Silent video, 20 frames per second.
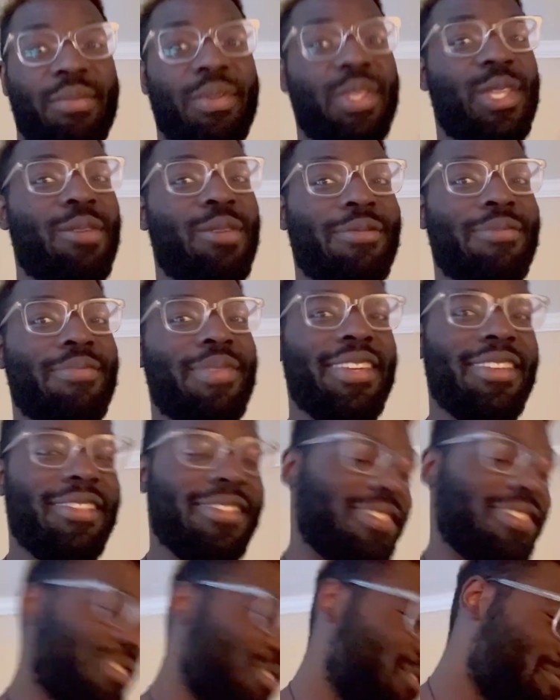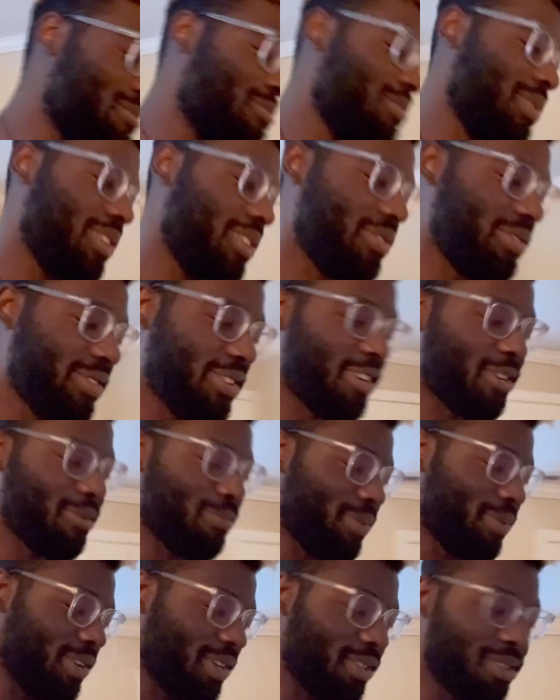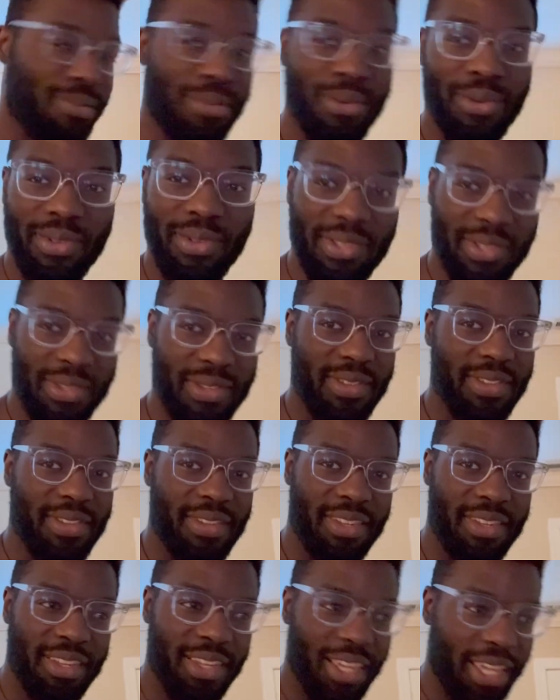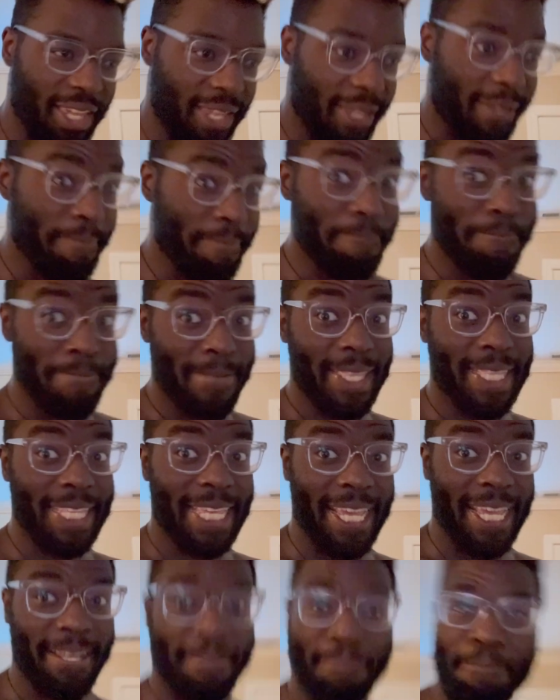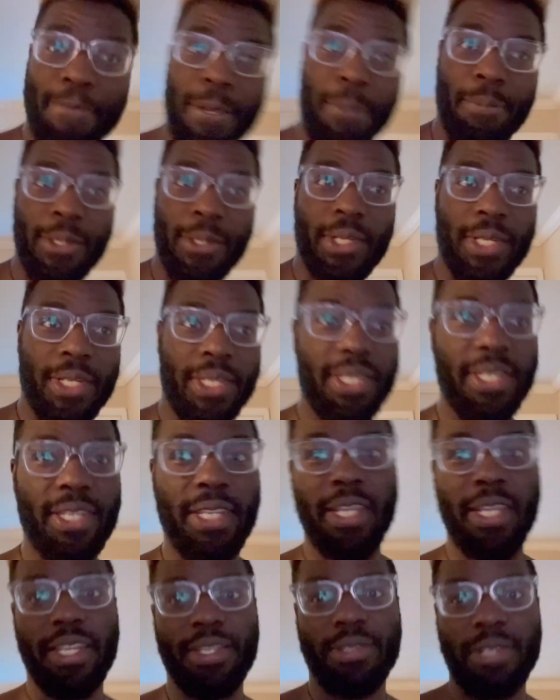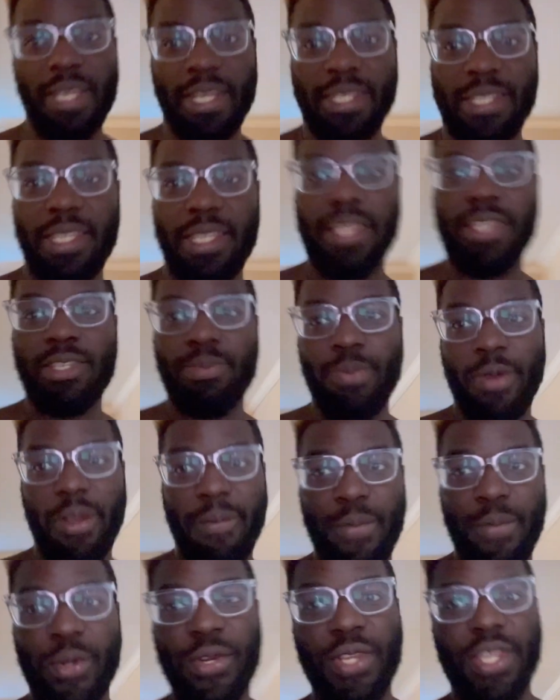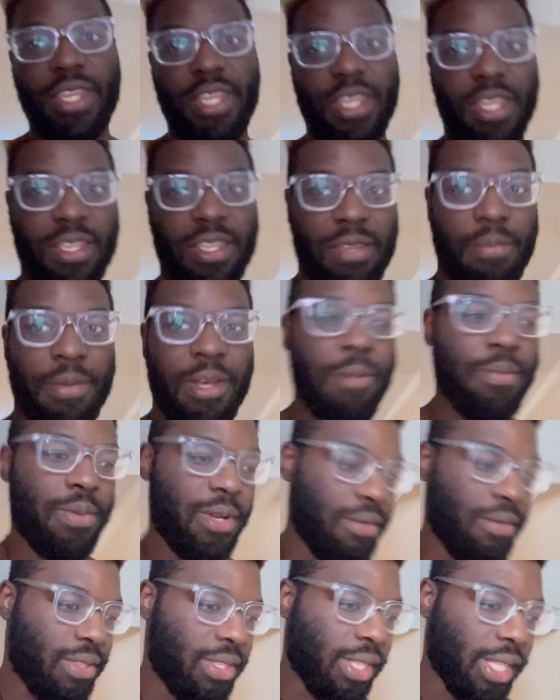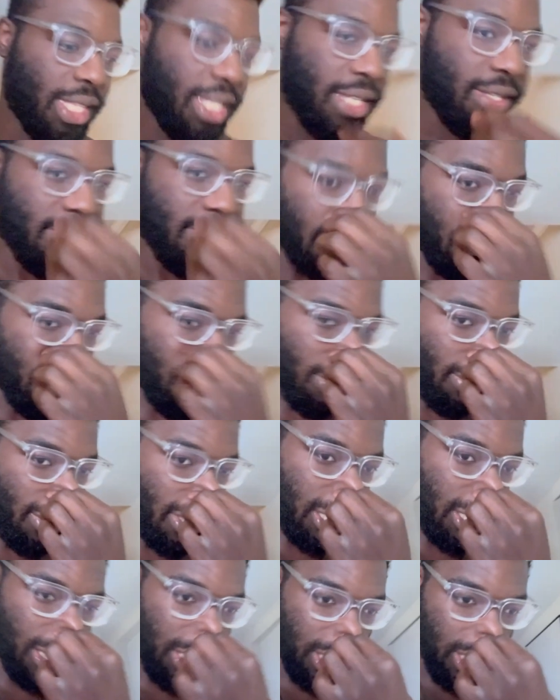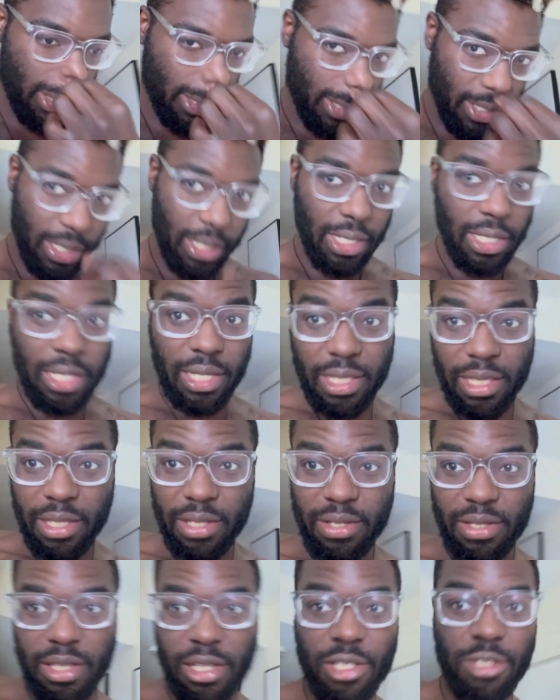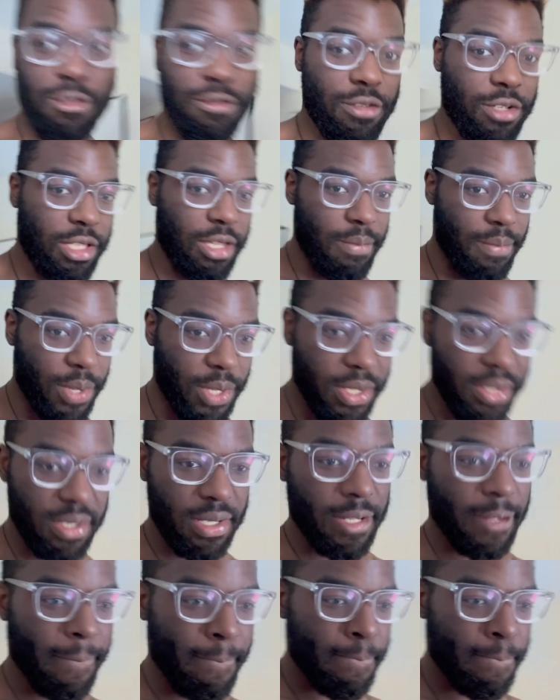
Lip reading: with human beings, and human beings are unpredictable, so. Yeah, let's see you guys when I get to this property, because I'm helping out with leasing pretty much. Getting these things fully booked.